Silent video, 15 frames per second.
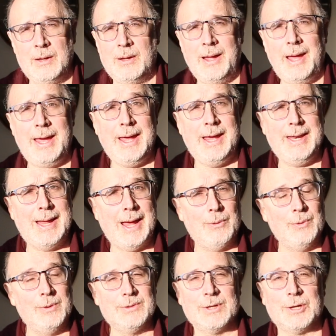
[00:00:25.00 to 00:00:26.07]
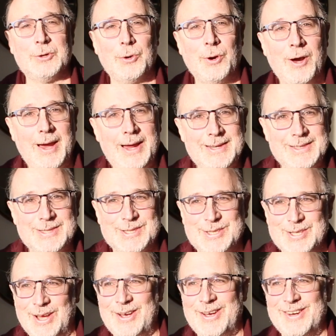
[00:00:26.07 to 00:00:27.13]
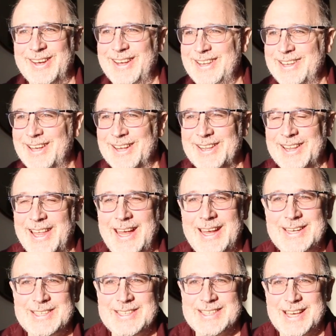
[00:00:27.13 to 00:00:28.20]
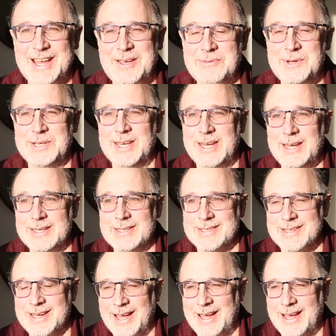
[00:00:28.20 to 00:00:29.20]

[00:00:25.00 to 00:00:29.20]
hey, that was a great song in the late 70s.